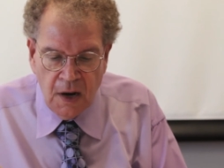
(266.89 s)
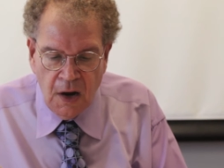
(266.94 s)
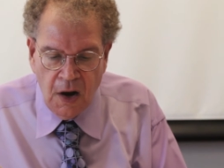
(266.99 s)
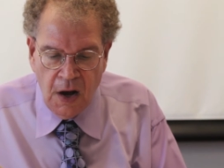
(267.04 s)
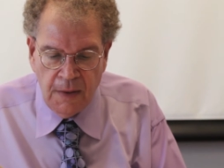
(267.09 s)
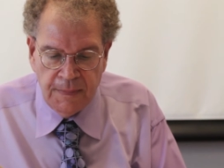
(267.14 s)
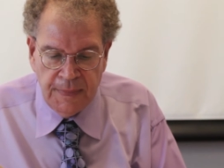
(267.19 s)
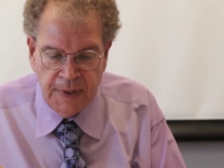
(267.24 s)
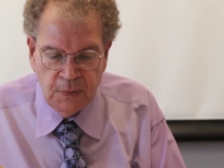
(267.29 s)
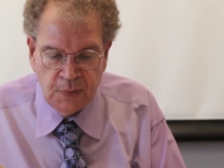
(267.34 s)

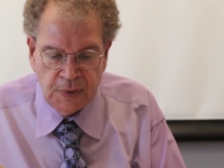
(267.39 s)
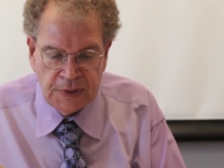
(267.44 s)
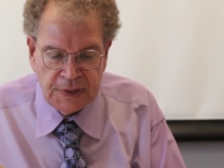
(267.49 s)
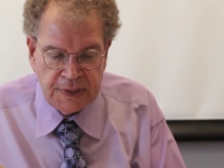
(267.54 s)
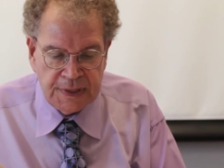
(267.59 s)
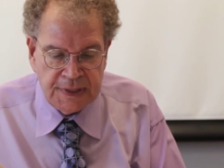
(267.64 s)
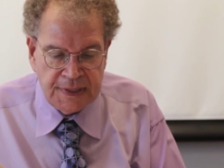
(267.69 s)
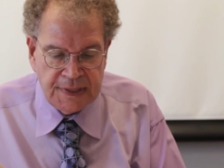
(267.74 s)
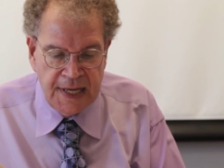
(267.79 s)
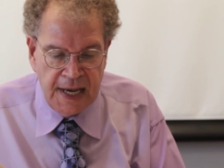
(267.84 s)
Um, it would
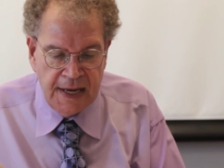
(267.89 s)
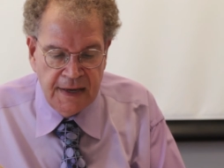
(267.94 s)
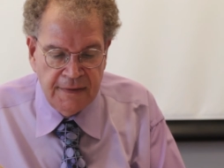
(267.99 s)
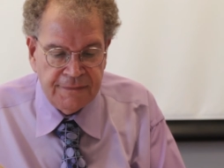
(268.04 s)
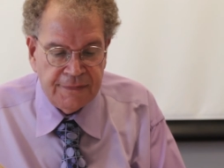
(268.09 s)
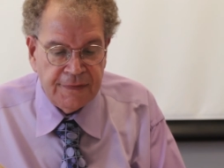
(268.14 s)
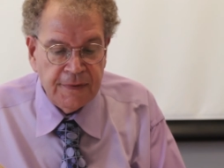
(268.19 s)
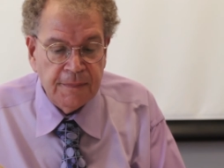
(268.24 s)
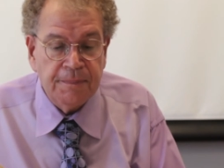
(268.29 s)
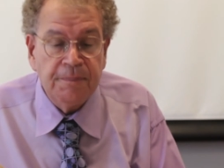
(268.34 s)

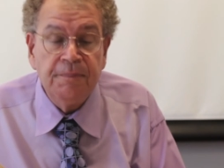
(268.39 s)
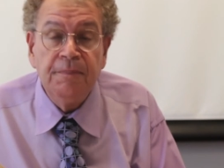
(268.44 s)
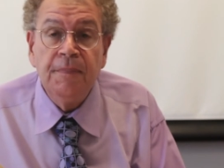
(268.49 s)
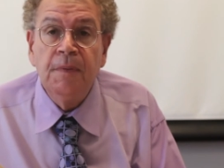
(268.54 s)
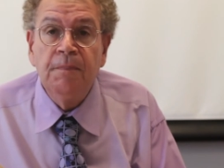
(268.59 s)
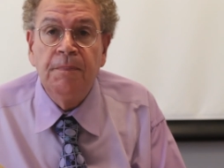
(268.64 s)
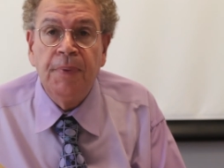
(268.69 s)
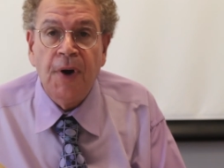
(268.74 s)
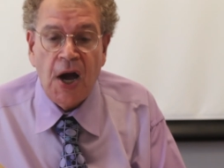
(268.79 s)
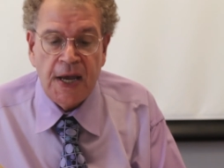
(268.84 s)
save the
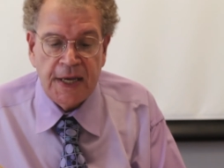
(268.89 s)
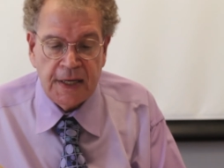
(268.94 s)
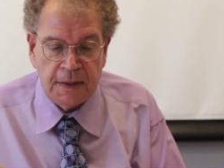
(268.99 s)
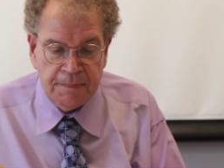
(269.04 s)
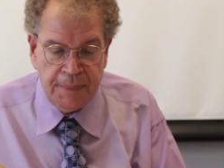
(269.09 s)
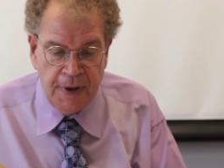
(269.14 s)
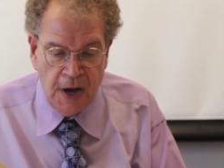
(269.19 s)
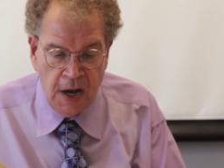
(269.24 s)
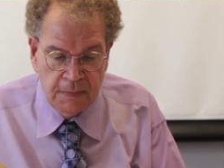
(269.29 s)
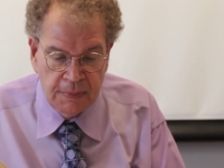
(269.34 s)
buying
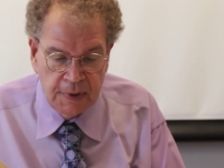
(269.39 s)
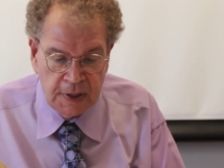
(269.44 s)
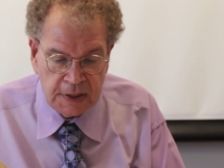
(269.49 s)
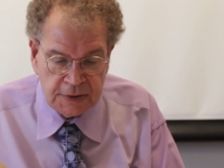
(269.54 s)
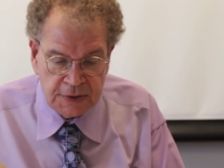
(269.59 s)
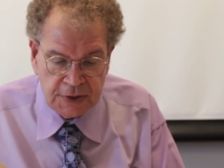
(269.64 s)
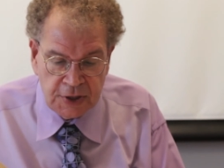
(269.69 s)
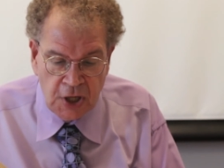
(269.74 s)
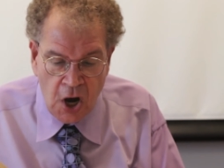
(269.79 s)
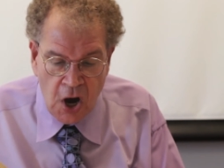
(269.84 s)

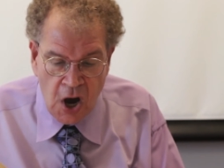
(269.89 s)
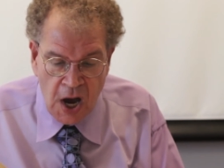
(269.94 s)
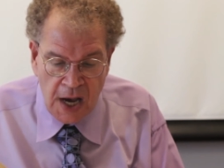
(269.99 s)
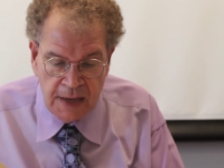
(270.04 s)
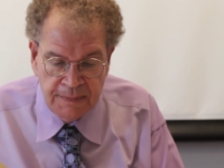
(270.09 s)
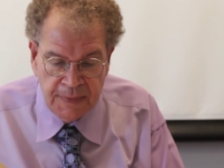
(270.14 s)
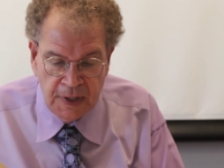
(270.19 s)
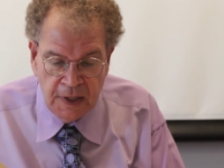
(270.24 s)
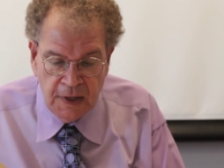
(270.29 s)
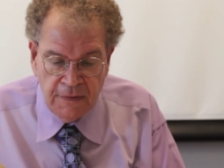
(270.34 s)
public
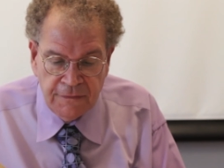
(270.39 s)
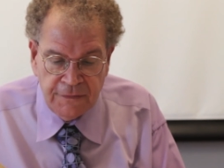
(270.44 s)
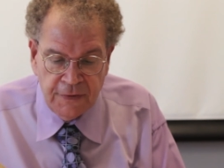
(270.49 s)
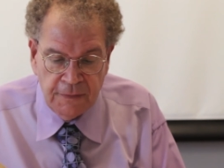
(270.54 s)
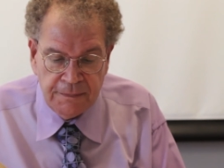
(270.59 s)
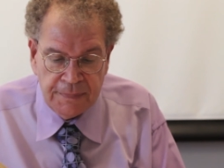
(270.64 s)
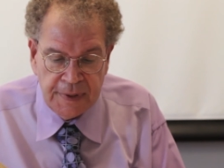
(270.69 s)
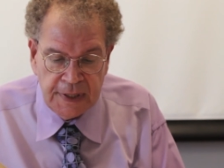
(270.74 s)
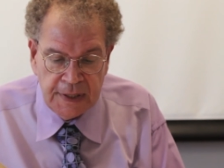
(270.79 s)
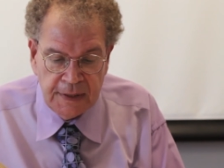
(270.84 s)
time
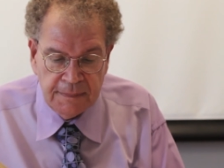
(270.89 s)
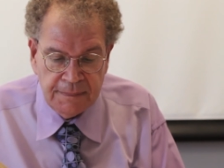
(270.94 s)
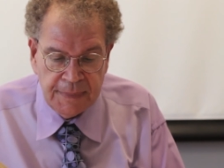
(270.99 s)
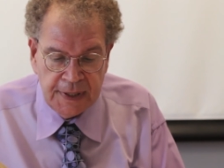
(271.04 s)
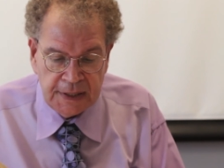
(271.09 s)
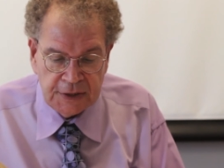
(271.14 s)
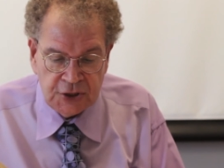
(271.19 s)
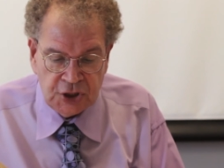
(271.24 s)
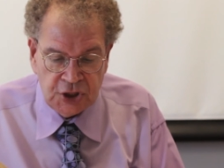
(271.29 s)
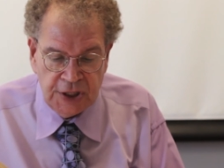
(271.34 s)
from be,
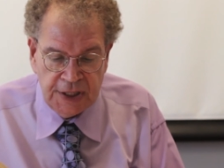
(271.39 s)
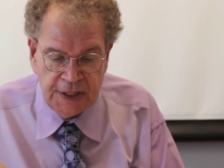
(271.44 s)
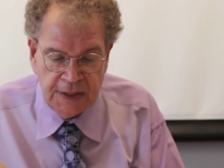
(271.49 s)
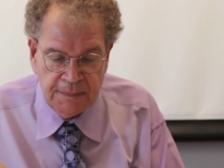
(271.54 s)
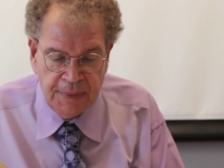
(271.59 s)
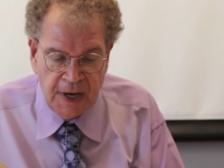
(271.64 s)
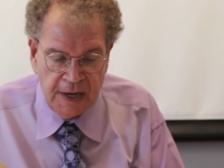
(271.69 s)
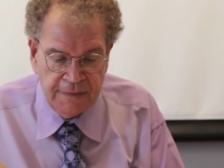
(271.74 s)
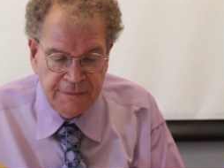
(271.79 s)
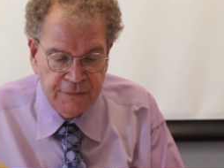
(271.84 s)
being
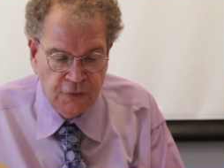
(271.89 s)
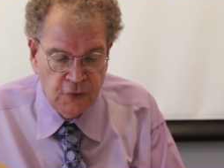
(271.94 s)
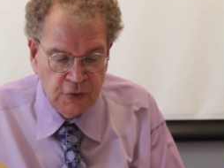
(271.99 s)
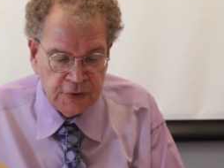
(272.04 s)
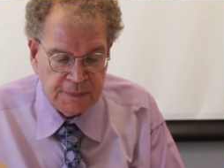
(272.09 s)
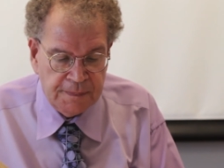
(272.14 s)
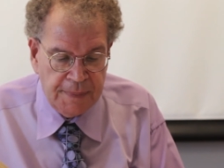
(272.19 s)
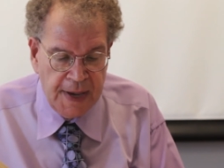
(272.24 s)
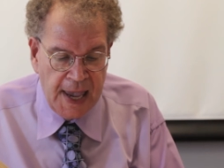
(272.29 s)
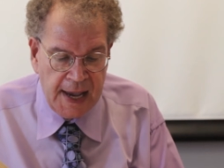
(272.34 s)
cheated by
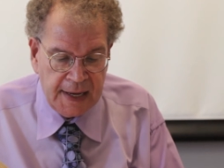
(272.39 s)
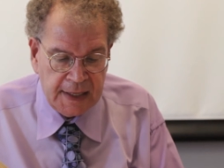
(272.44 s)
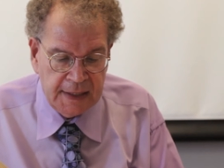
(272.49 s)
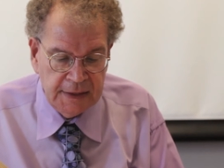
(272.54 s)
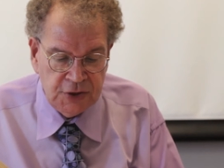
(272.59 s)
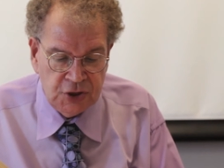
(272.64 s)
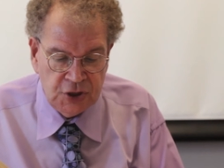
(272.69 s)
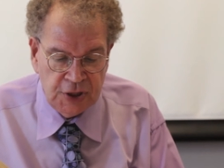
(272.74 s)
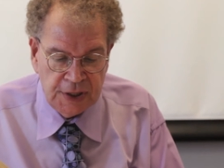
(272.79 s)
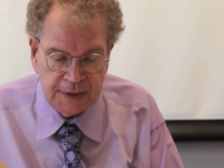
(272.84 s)
false
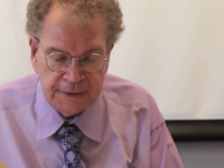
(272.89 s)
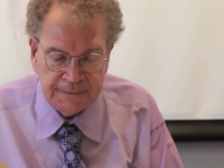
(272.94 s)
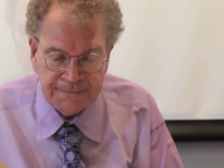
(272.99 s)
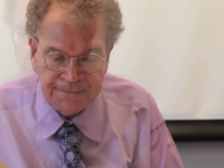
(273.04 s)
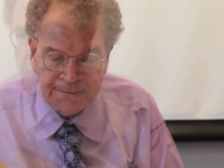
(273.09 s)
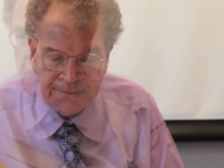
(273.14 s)
packaging.